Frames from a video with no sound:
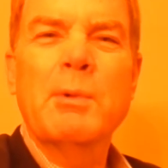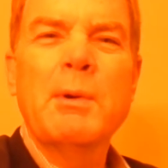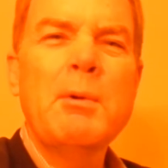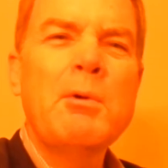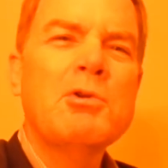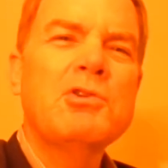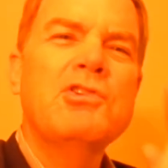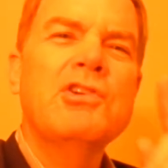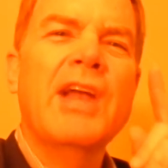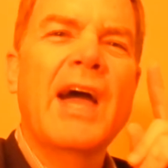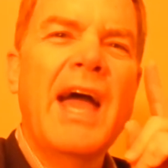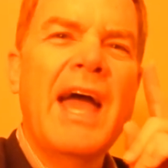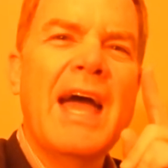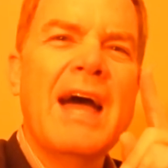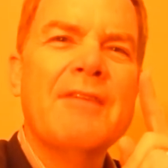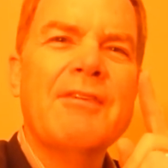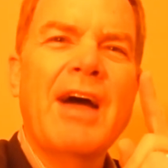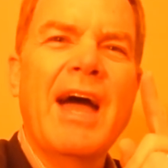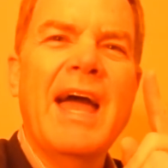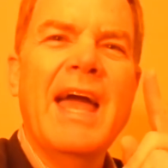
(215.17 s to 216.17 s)
We want you to
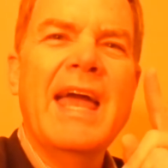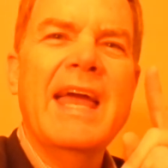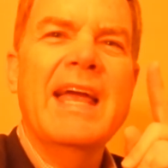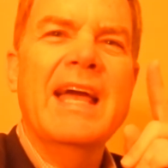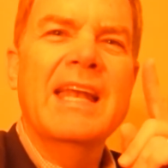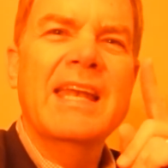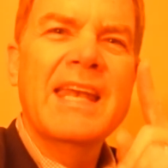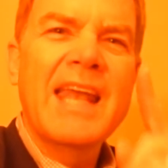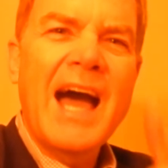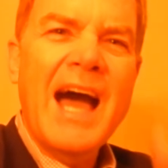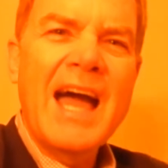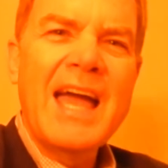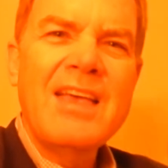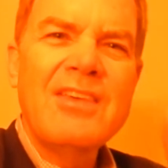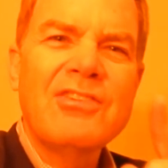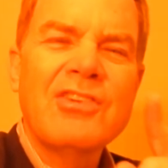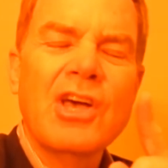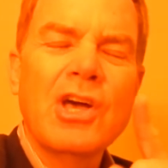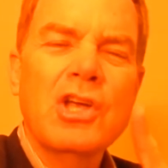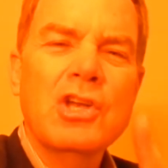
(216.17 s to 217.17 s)
have a
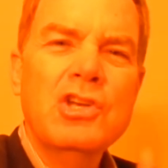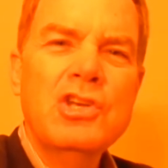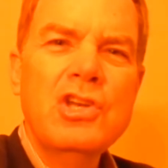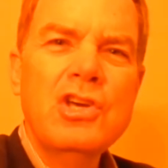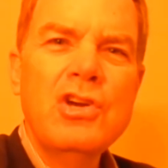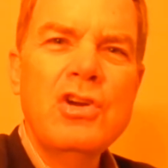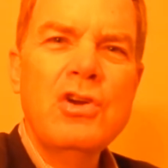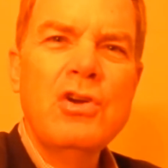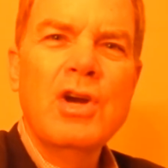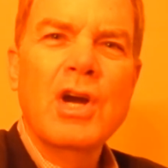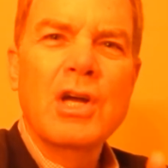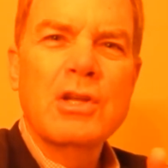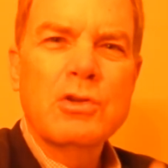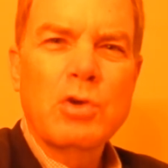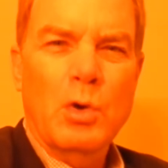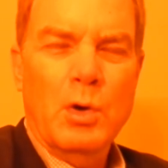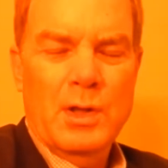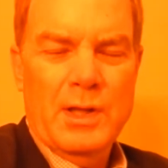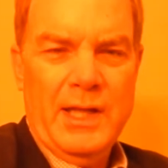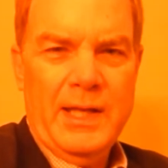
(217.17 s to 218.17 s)
nice new
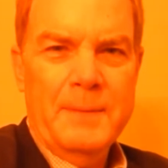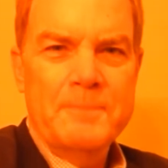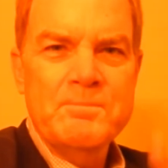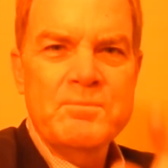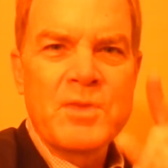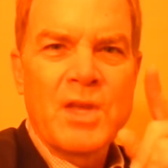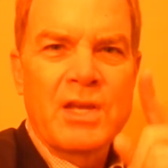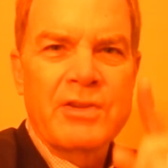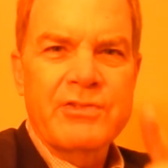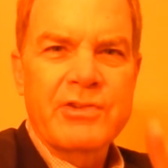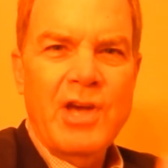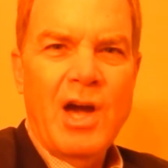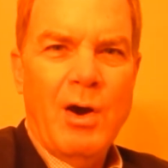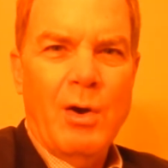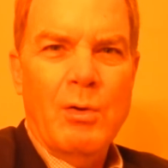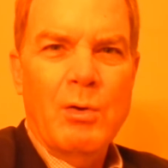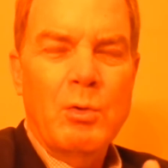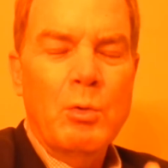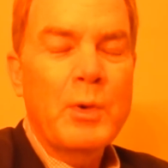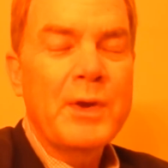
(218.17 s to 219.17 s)
toilet.
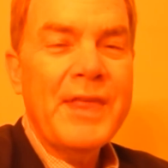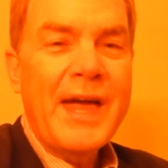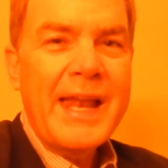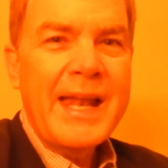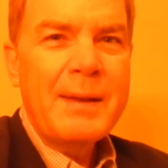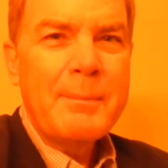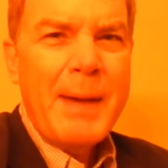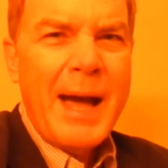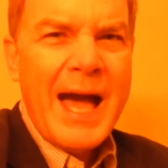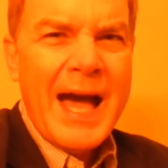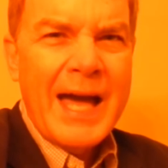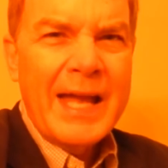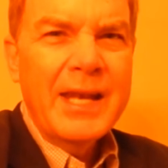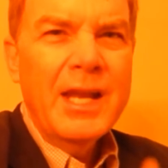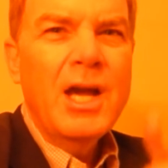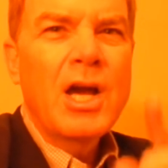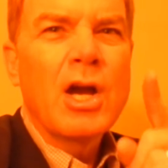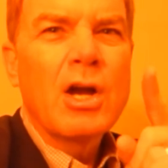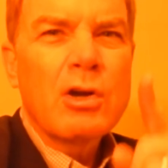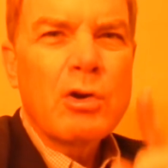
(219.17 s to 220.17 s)
So with that in mind,
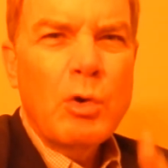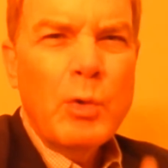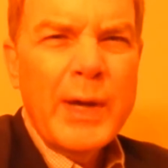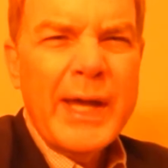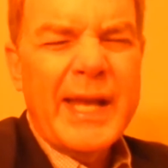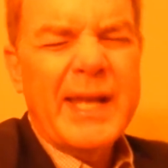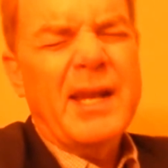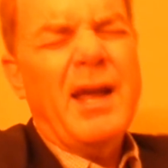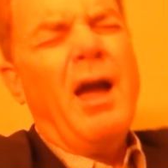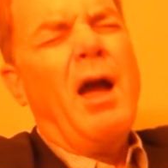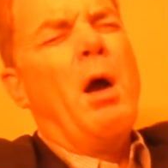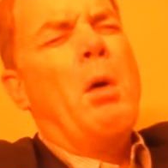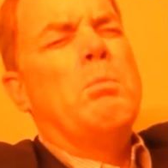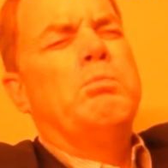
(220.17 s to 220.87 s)
quit